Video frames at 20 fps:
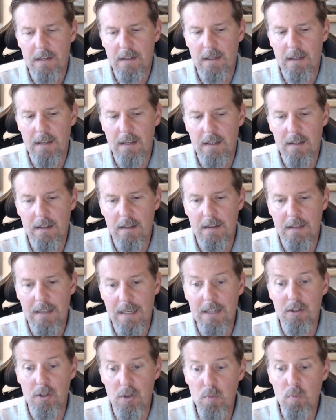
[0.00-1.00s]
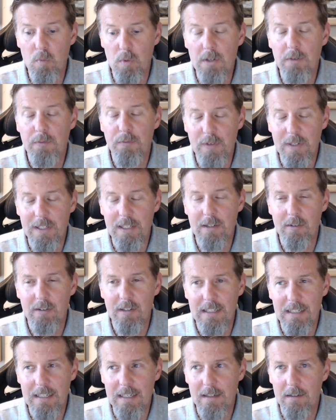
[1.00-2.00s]
that you will figure
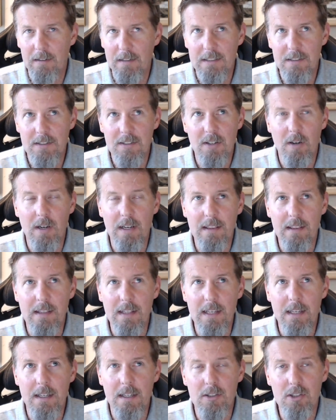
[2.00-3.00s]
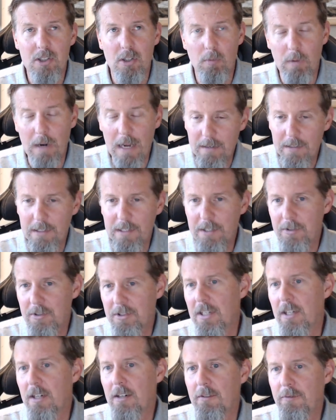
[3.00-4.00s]
it out. And so I think surrounding
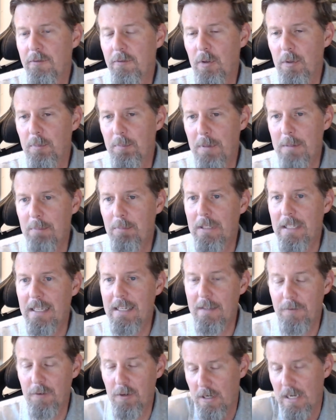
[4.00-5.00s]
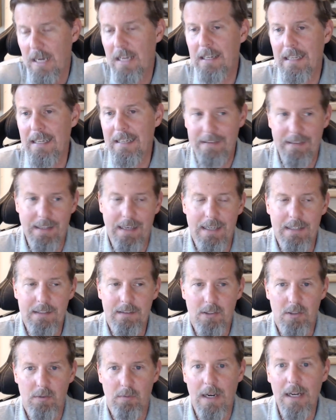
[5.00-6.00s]
yourself with people if you're not like
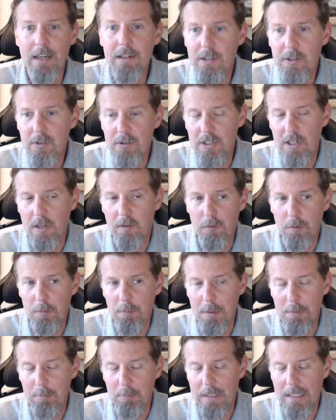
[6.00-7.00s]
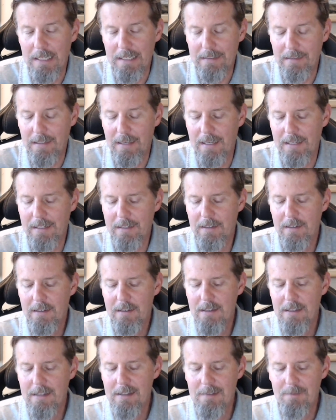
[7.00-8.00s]
that, surrounding yourself with people like that.
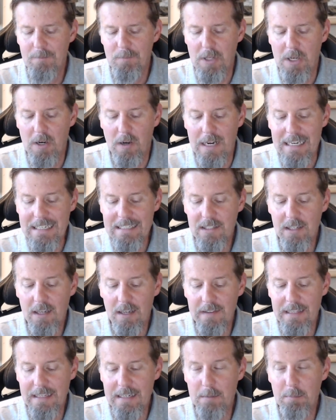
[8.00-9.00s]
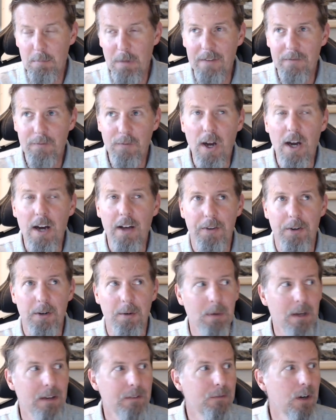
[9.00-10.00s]
I saw that in my father.
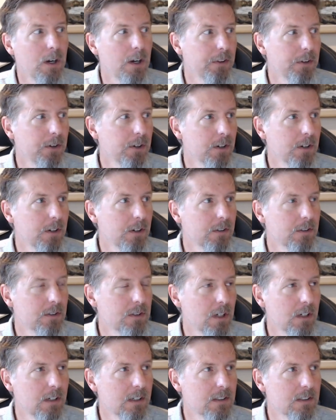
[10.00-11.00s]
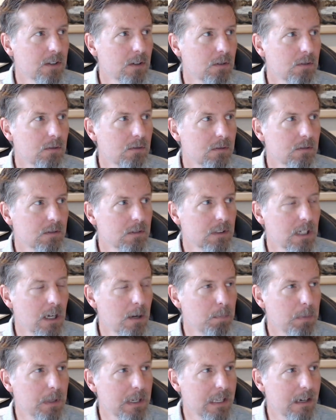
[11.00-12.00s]
My father started his own
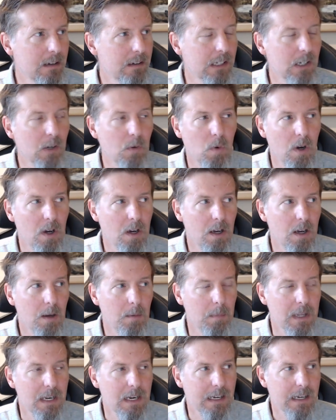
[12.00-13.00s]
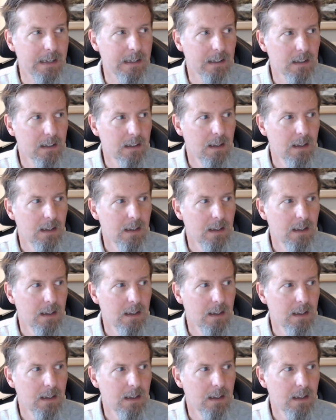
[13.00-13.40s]
company out in Guam, and I